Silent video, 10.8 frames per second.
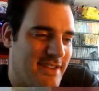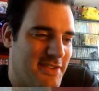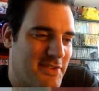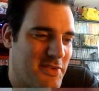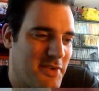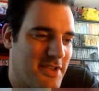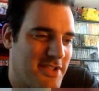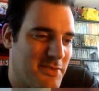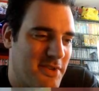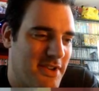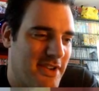not as quick as I
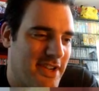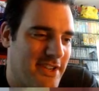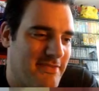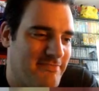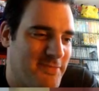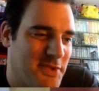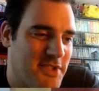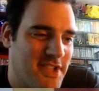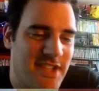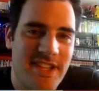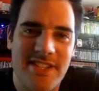would like. On
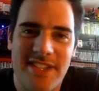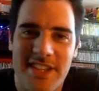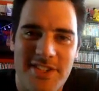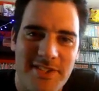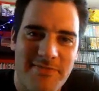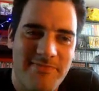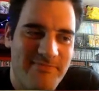to the next section.